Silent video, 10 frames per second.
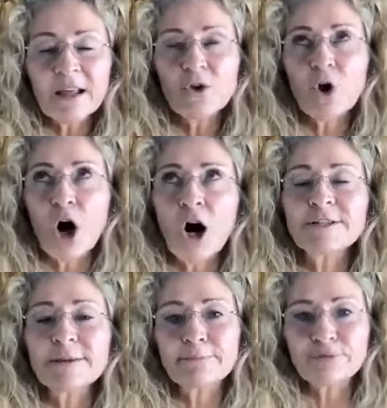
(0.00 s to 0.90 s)
Your
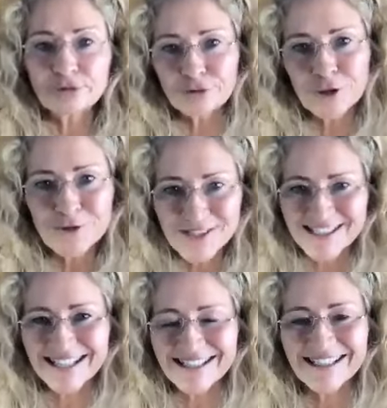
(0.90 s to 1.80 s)
heart
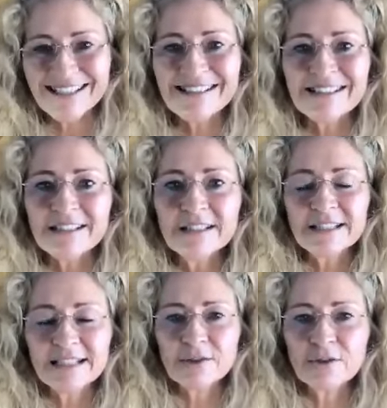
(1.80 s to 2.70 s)
processes.
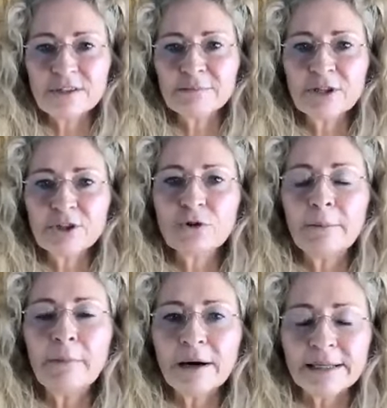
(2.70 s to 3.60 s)
It's not so much your
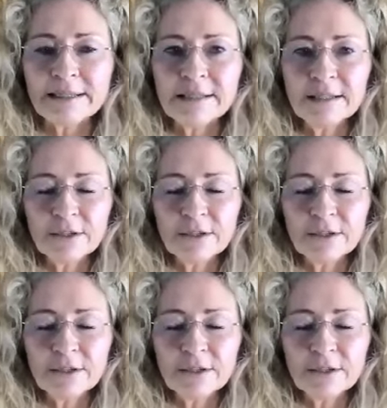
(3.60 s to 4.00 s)
mind.